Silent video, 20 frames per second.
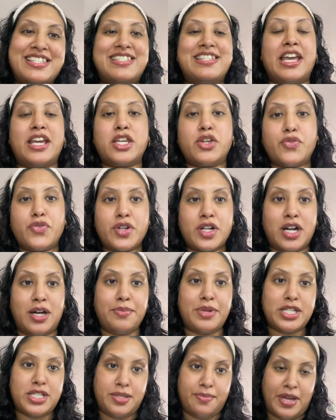thank you for
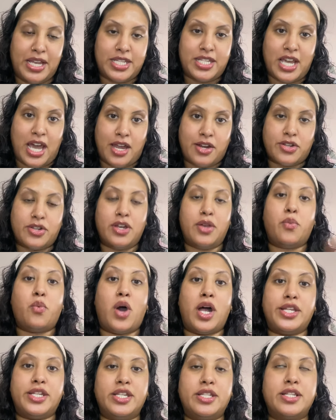coming to my channel and
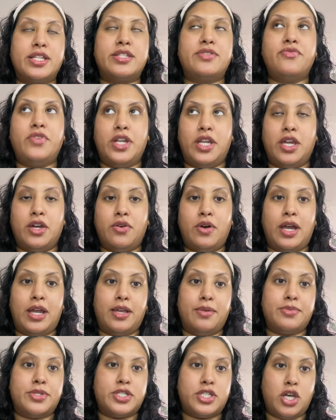watching this video. I
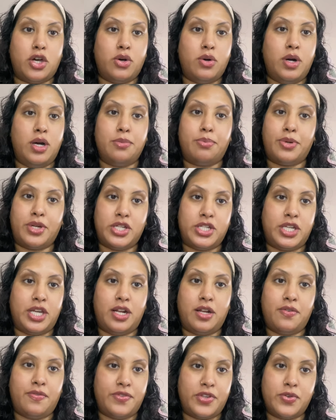am so
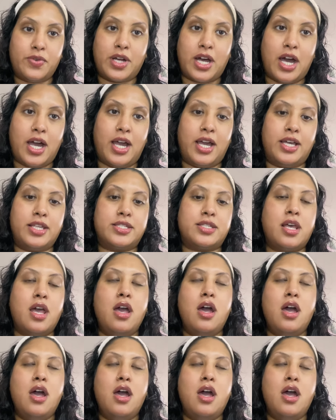appreciative of you guys.